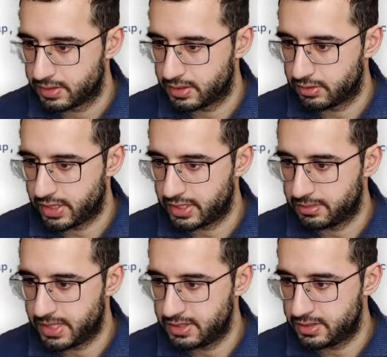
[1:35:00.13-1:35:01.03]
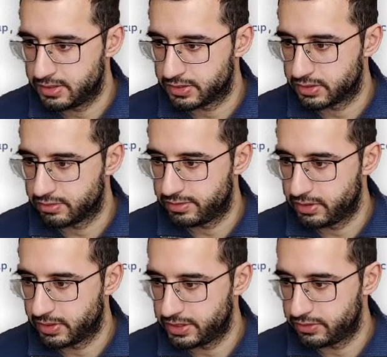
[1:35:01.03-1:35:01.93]
to create the maintenance
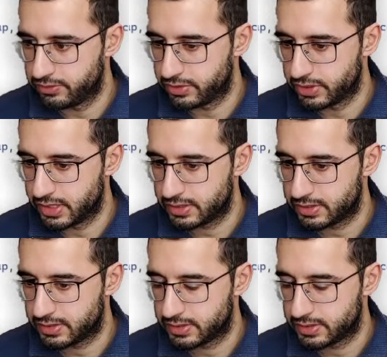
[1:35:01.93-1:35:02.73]
configuration for us.